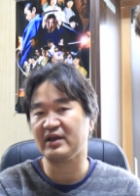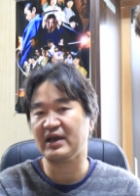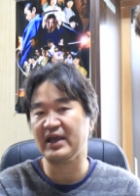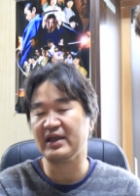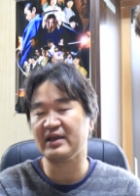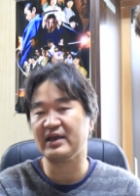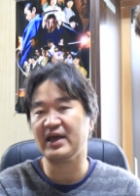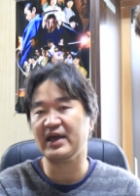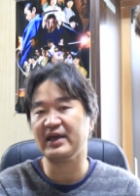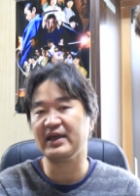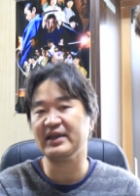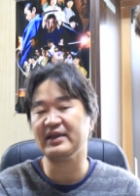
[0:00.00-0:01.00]
In
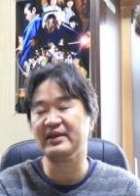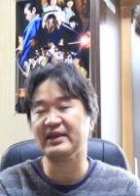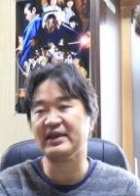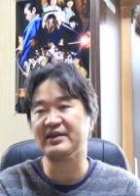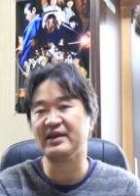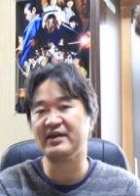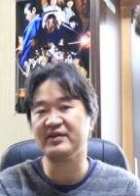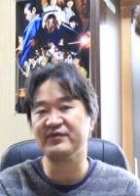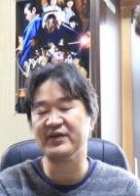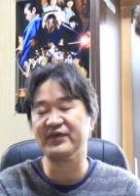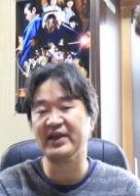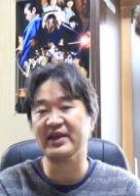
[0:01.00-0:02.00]
uh, in
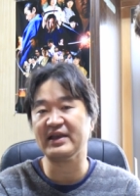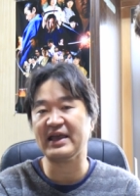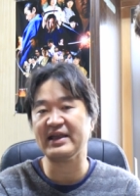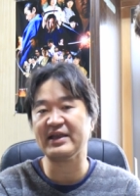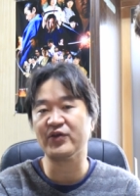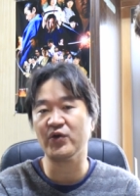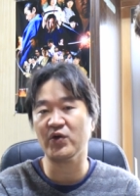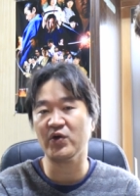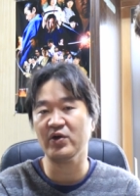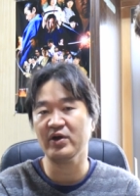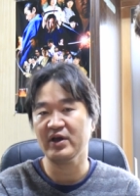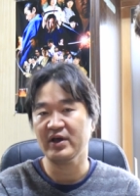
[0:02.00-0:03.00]
1582,